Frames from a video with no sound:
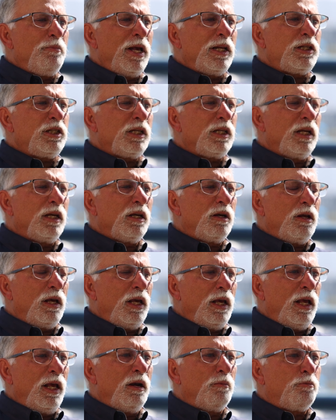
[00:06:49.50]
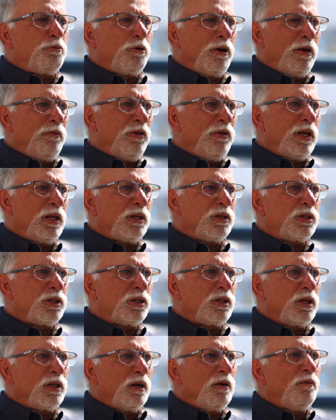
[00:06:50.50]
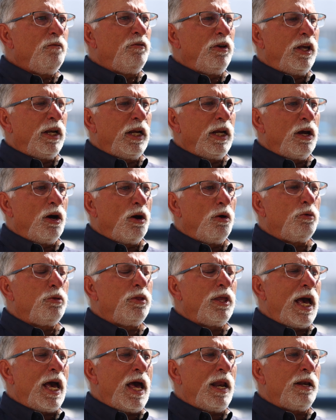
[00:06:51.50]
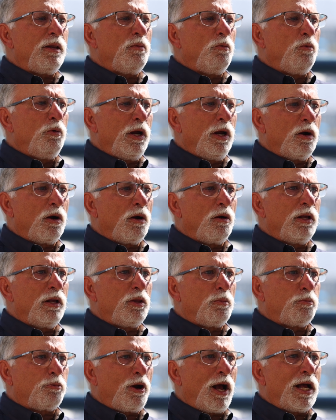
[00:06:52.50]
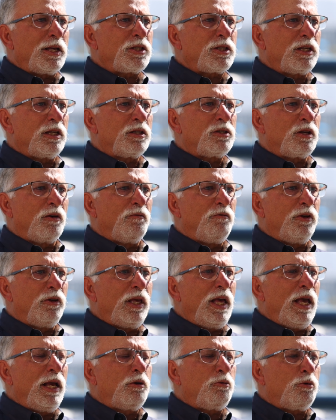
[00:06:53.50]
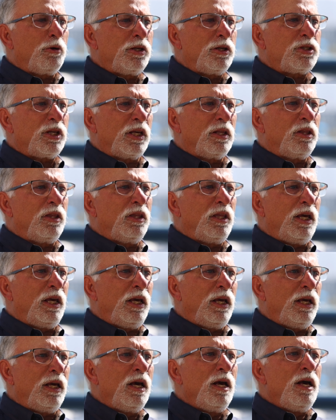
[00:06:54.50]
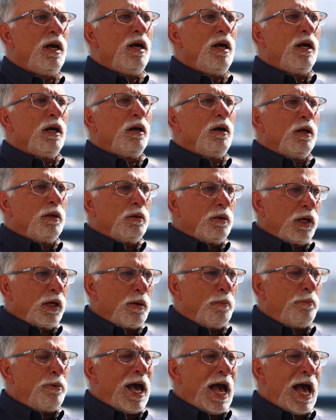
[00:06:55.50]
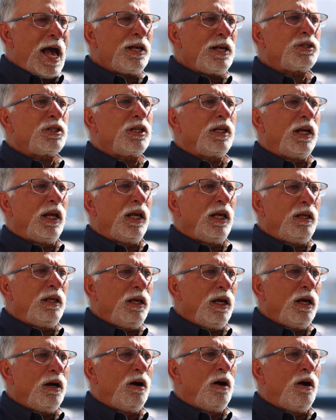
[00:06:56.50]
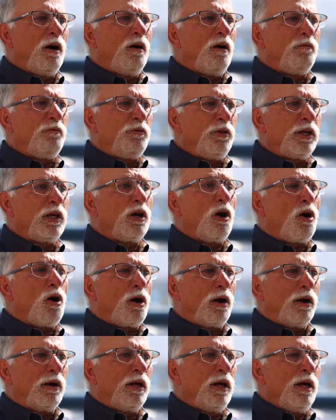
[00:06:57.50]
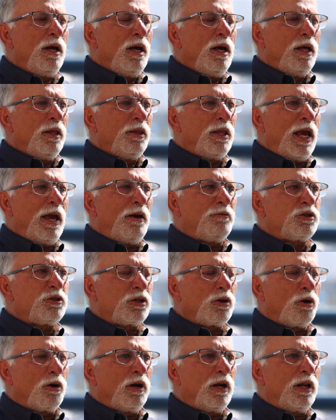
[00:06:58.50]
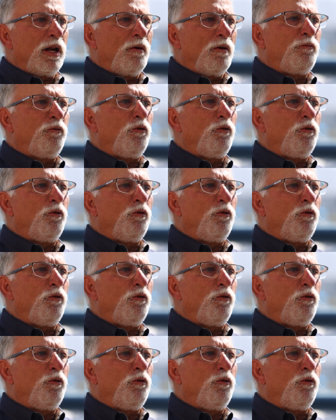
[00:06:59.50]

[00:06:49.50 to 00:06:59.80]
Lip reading: mentioned in a previous video that we are in the process of increasing the capacity of the yard. They have started a